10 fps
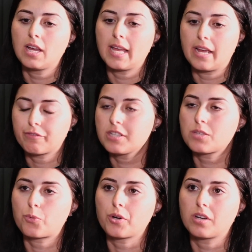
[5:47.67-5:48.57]
Every
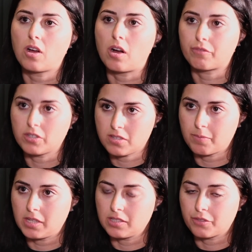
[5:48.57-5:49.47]
sport offers
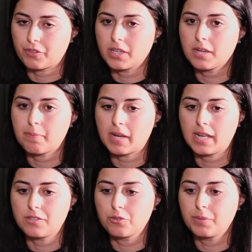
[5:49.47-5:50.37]
something different, but I
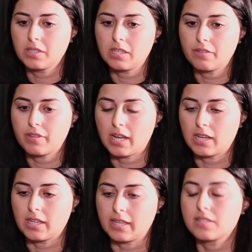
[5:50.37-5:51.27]
do believe that,
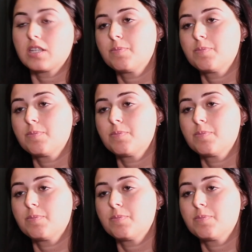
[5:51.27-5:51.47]
like a team